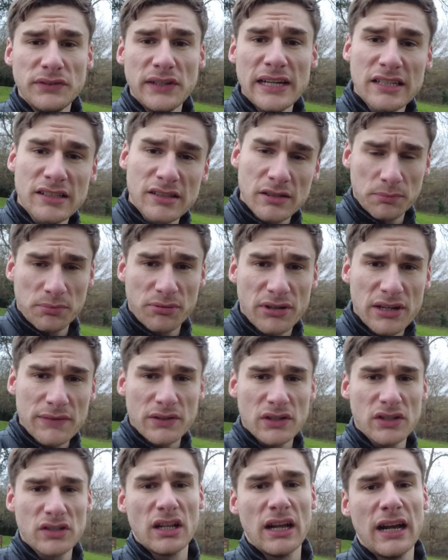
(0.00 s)
this
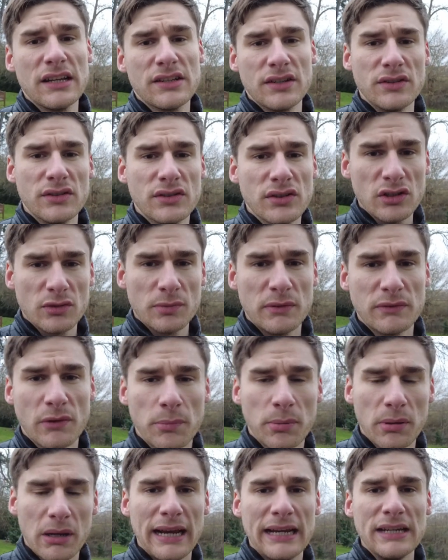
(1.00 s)
previous licence has been
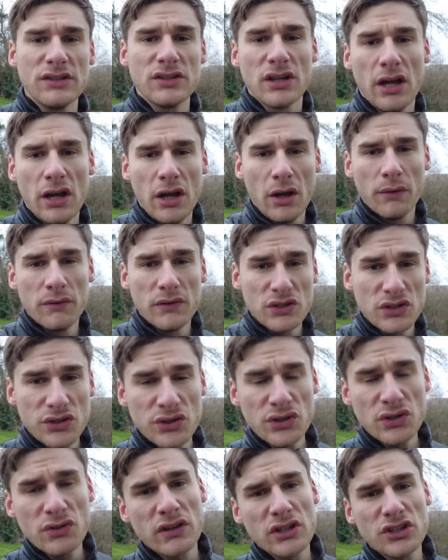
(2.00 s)
replaced with a
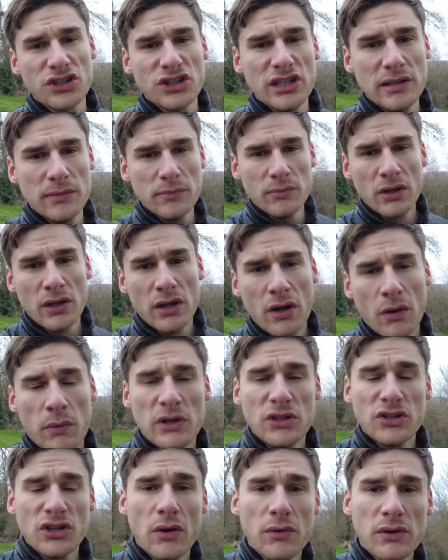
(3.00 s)
new regime
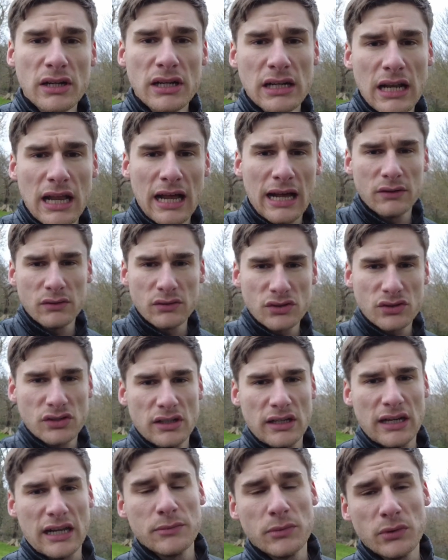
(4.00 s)
which only allows
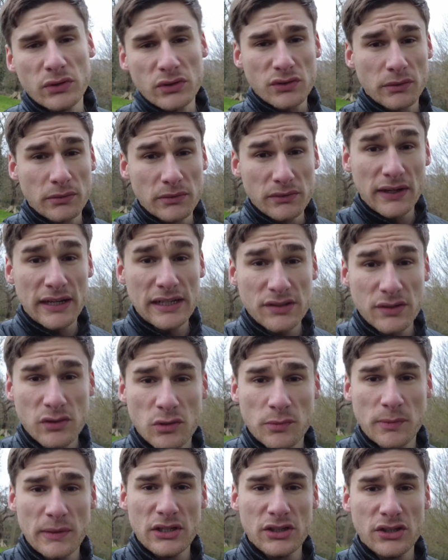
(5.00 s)
animals from invasive
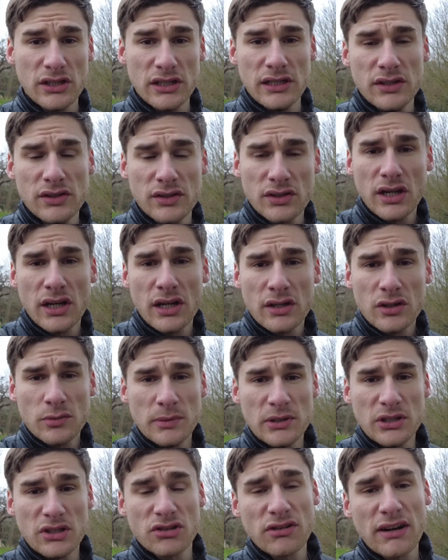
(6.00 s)
species to
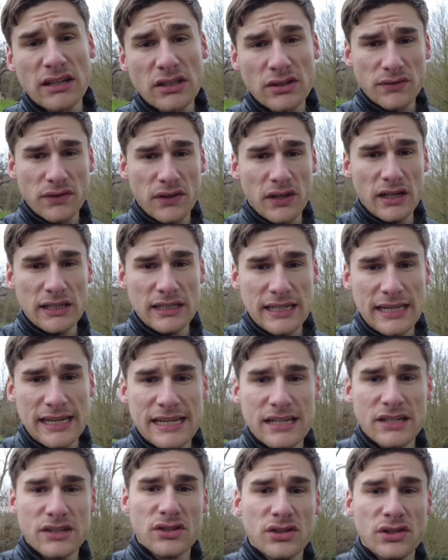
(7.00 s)
be transferred
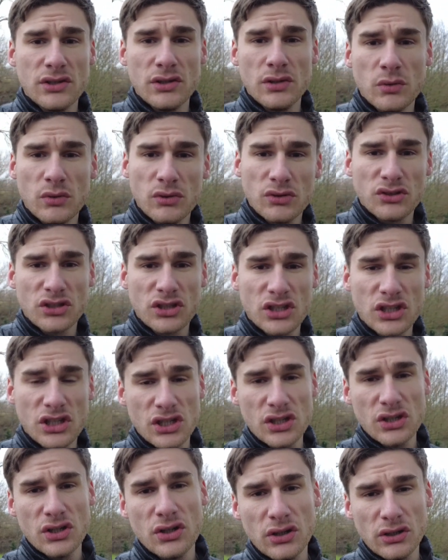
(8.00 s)
into
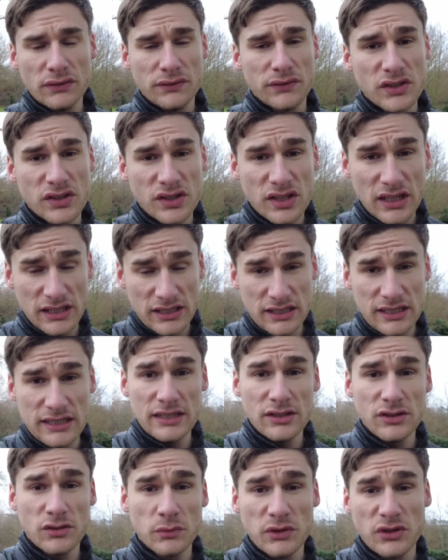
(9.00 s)
secure
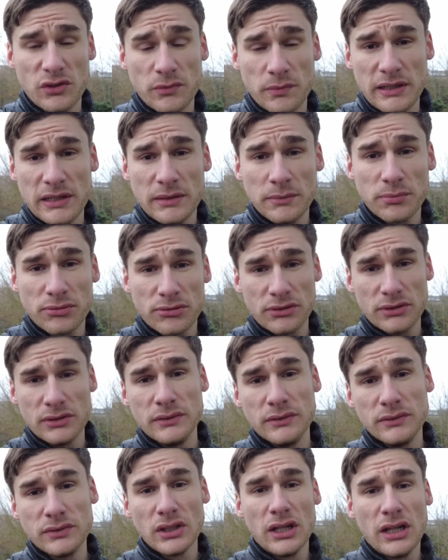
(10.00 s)
facilities which have been
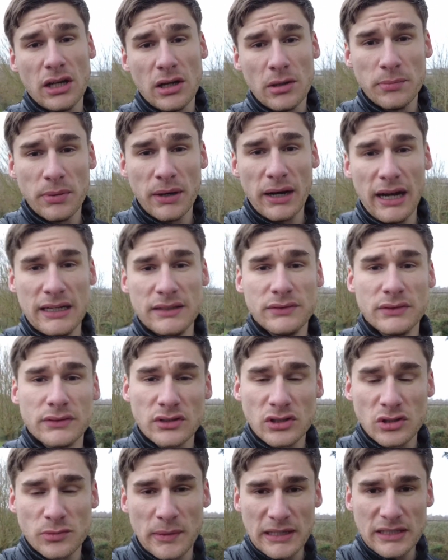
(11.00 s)
approved by the
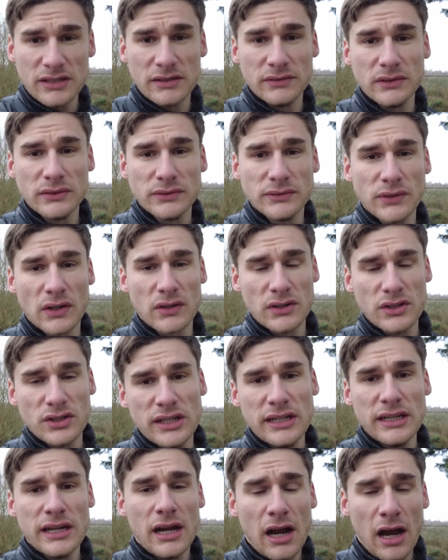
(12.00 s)
respective
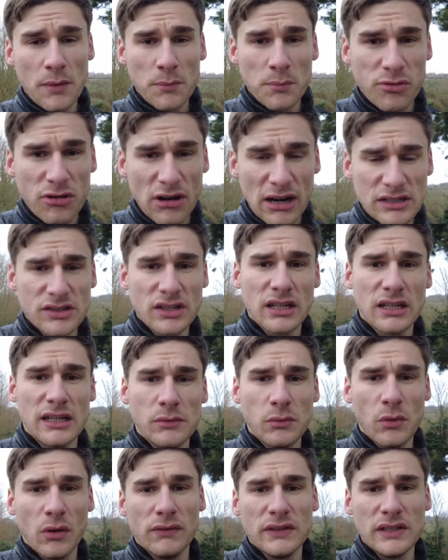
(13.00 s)
authority. And
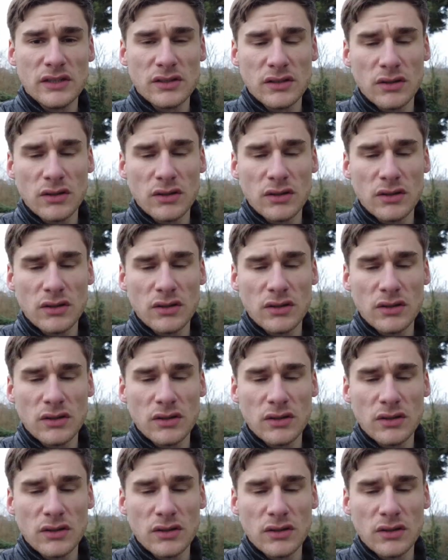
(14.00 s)
practically what these